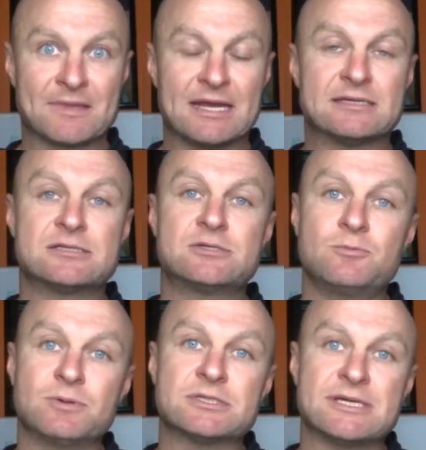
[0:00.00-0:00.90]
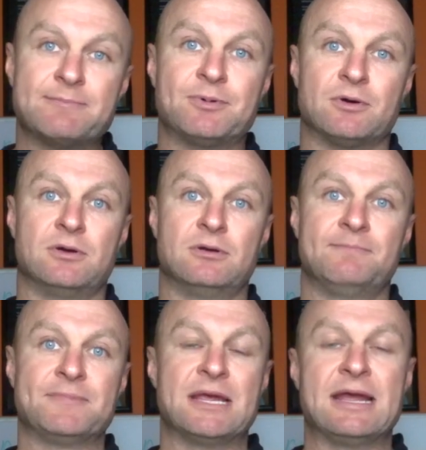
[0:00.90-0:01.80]
It's super simple.
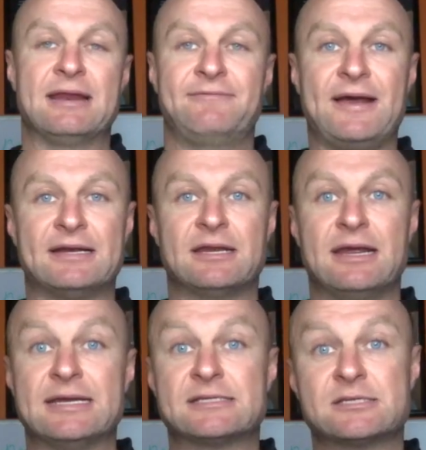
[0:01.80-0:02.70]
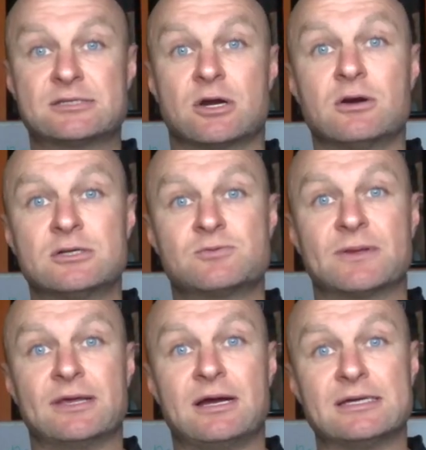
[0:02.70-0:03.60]
In fact, it starts
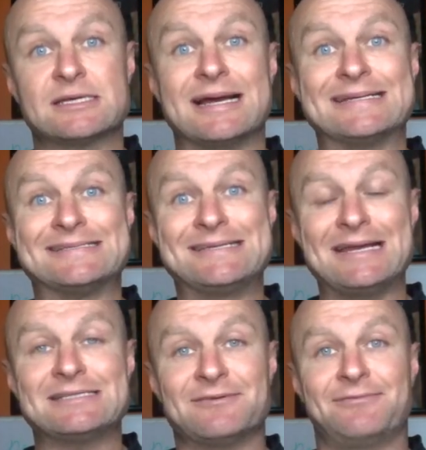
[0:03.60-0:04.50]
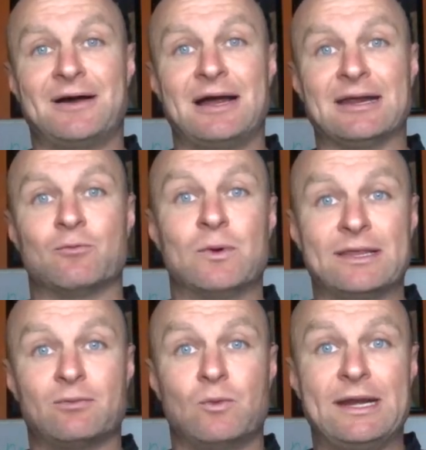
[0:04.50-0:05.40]
with us identifying
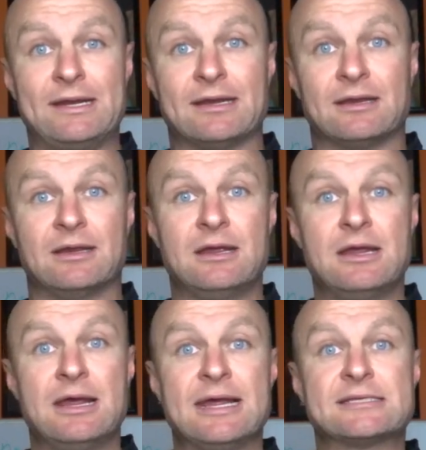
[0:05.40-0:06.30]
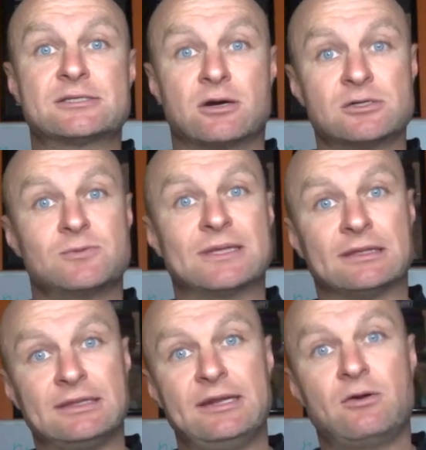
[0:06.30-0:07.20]
with winning. It starts with
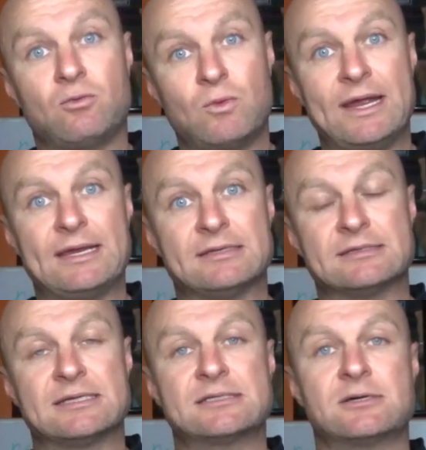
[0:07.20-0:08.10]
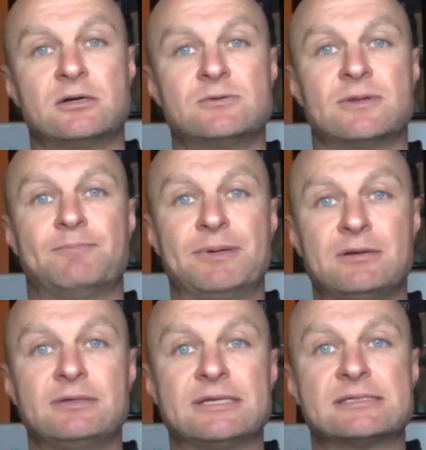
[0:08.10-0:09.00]
little wins. It starts with
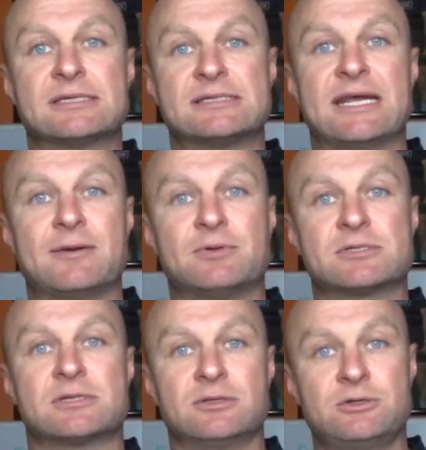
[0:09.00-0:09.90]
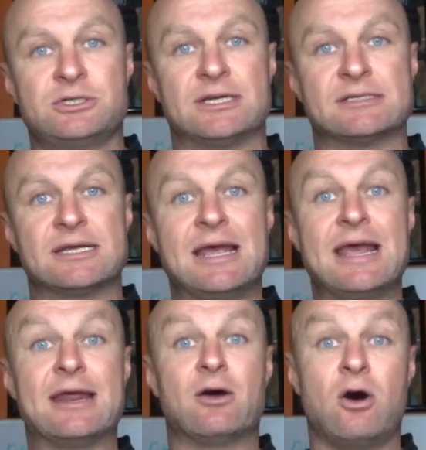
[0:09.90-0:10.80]
building sustainable solutions.
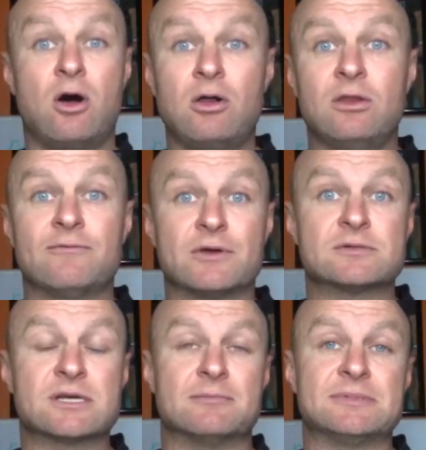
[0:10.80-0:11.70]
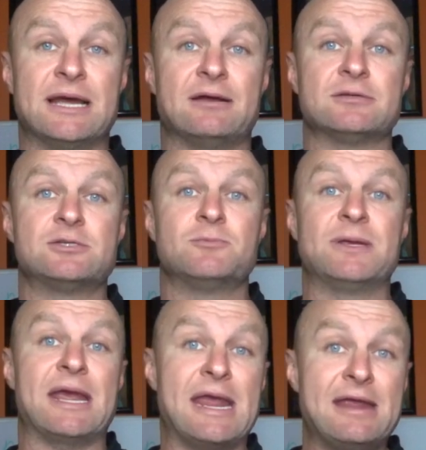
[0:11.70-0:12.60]
And all of those come down to
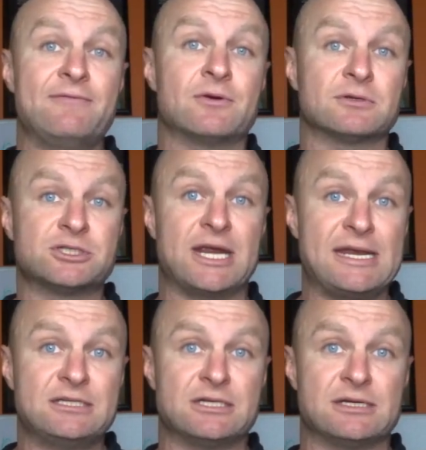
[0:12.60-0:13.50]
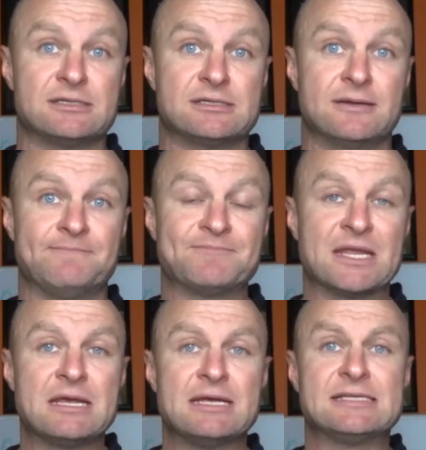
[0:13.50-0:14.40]
behavioral changes.
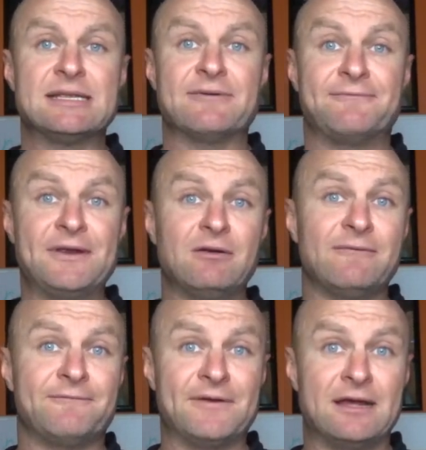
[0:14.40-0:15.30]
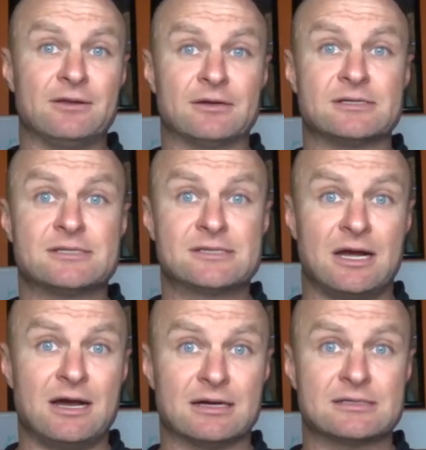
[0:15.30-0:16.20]
See, the fear of failure
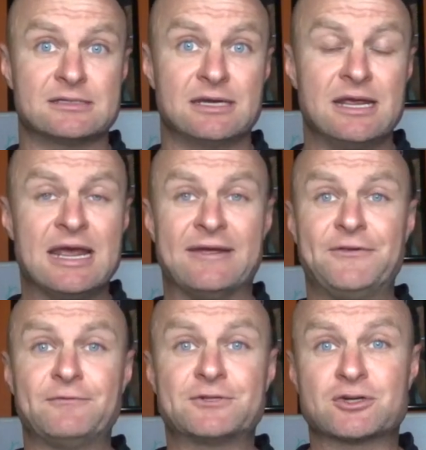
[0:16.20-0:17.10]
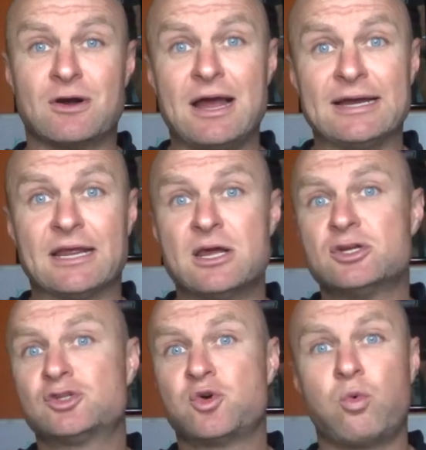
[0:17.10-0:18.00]
sucks. If you've tried
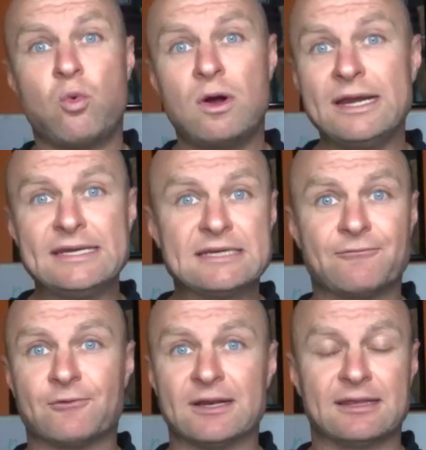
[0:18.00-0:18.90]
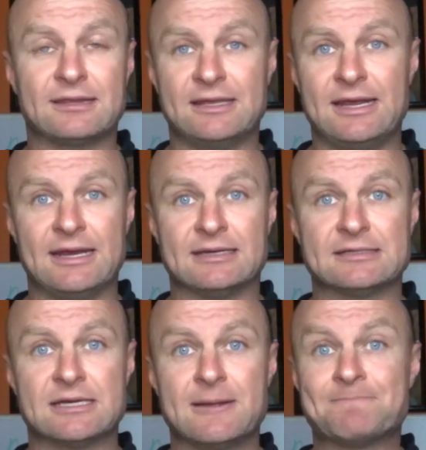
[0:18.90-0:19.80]
20 different
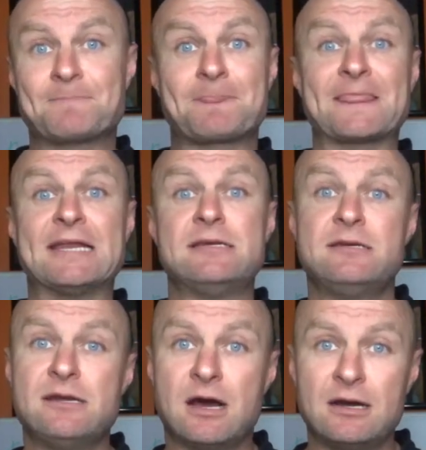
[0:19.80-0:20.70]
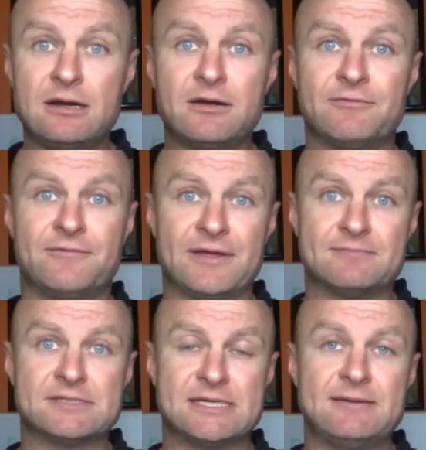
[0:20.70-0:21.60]
things and none of
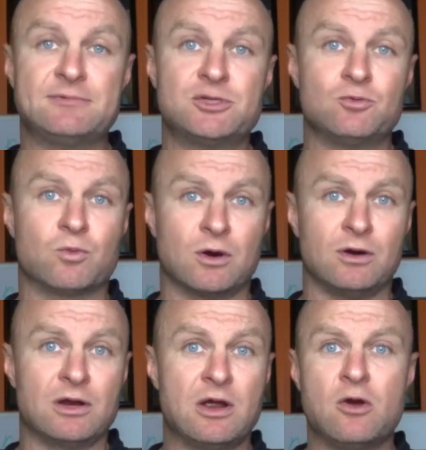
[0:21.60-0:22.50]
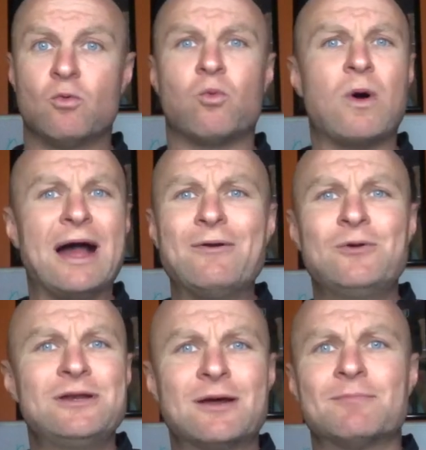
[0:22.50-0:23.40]
them seem to work, why
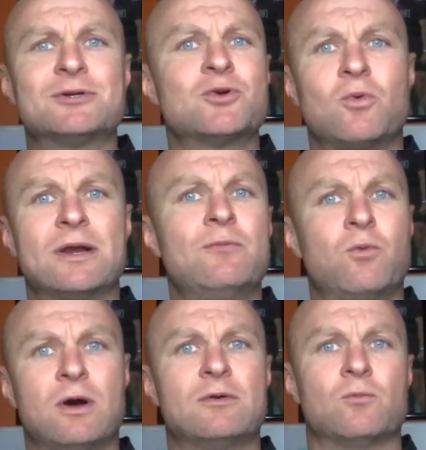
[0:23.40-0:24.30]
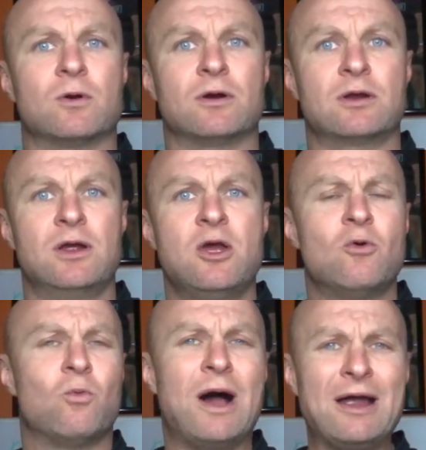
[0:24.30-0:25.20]
would number 21 work?
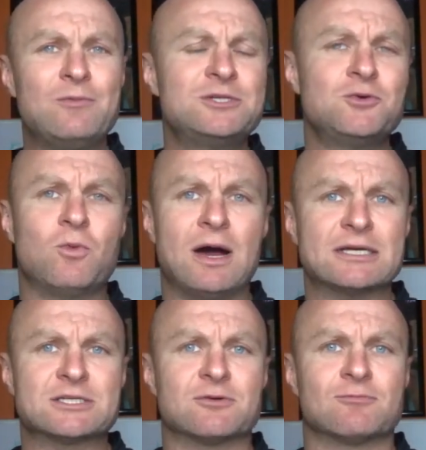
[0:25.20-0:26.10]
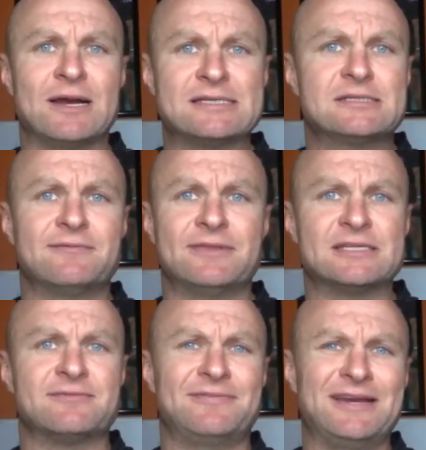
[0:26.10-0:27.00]
Why would you watch the rest of
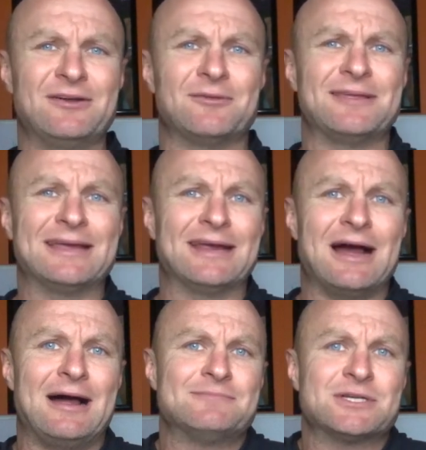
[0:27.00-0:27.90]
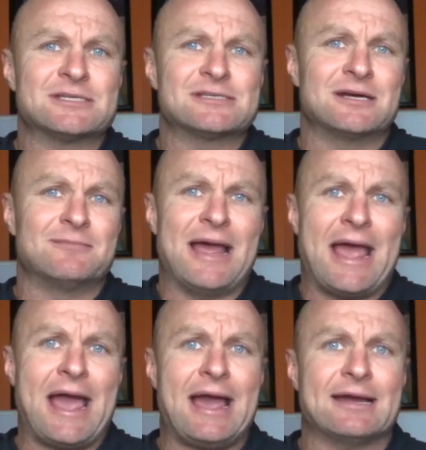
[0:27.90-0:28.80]
this video thinking I'm just some
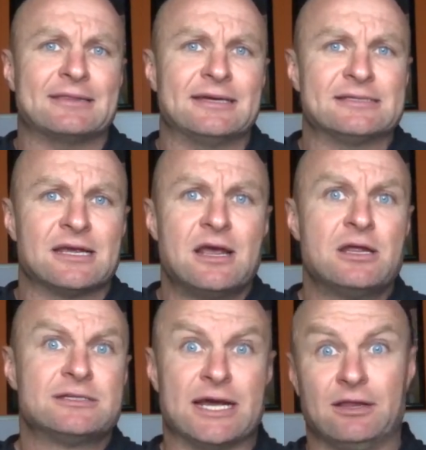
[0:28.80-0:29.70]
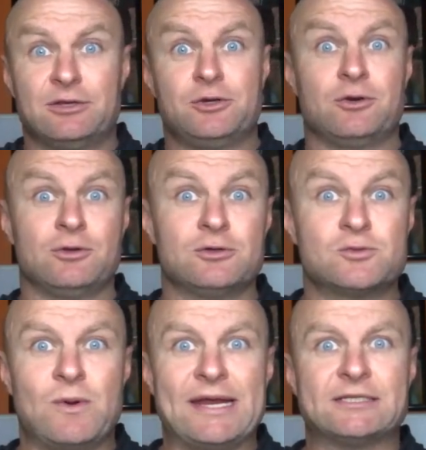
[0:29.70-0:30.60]
hack that's telling you to
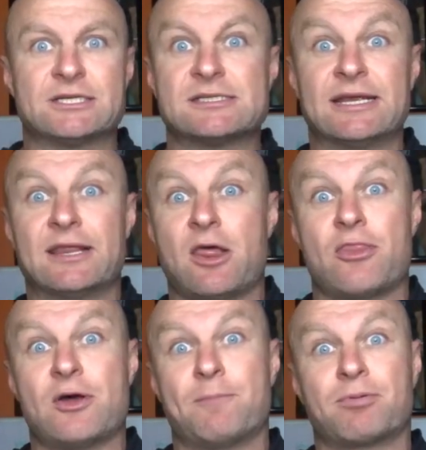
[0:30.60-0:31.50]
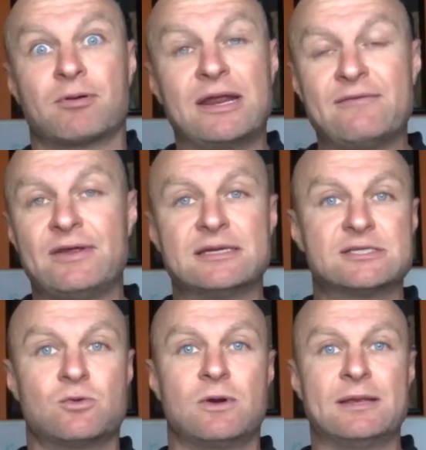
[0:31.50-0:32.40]
lose weight, just like the previous
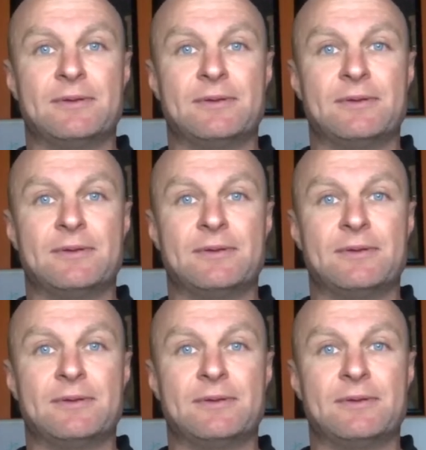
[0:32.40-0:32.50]
20